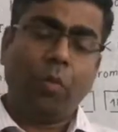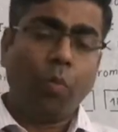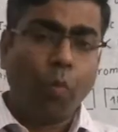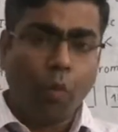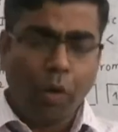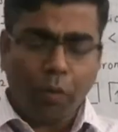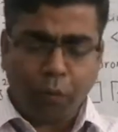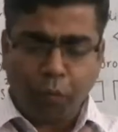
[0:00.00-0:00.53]

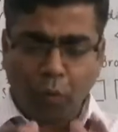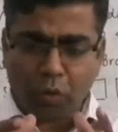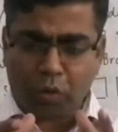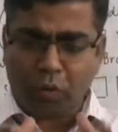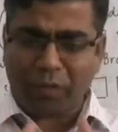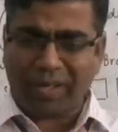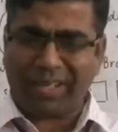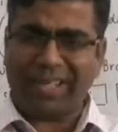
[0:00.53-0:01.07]
More
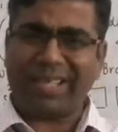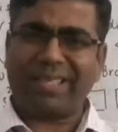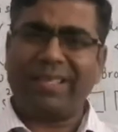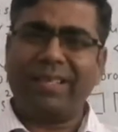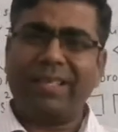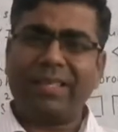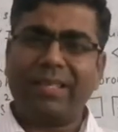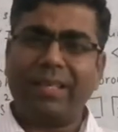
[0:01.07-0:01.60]
force of
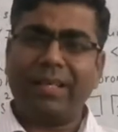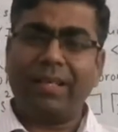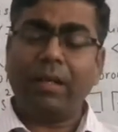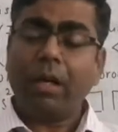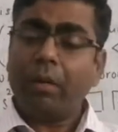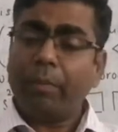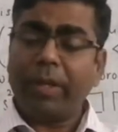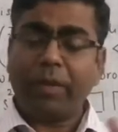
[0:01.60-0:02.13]
attraction is
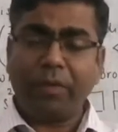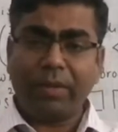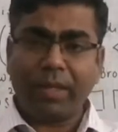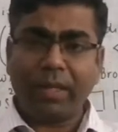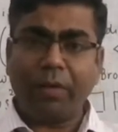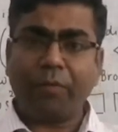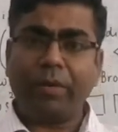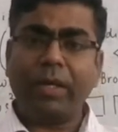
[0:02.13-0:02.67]
there between
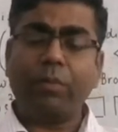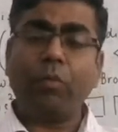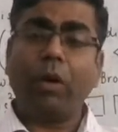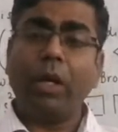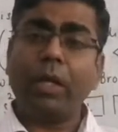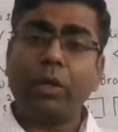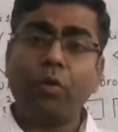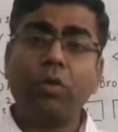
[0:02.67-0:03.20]
the different
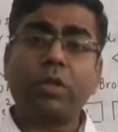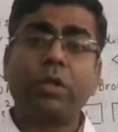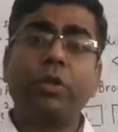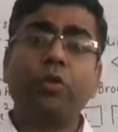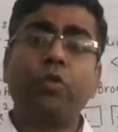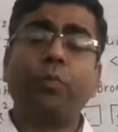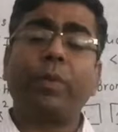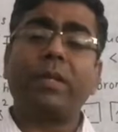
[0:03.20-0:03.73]
molecules
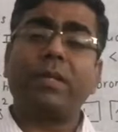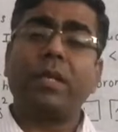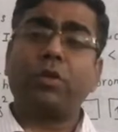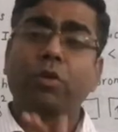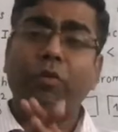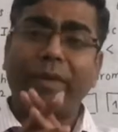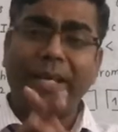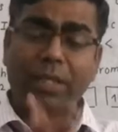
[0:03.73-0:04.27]
due to
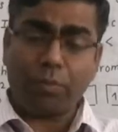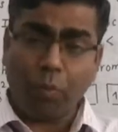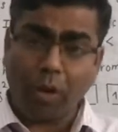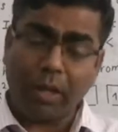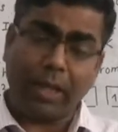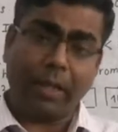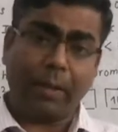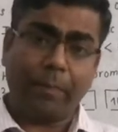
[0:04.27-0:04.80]
presence of H
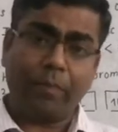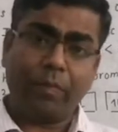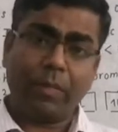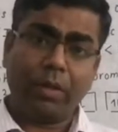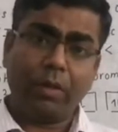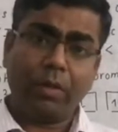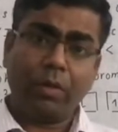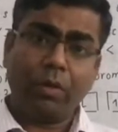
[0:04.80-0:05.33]

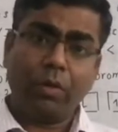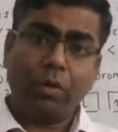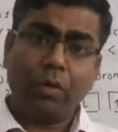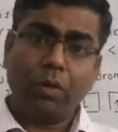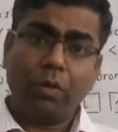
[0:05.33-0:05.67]
bonding.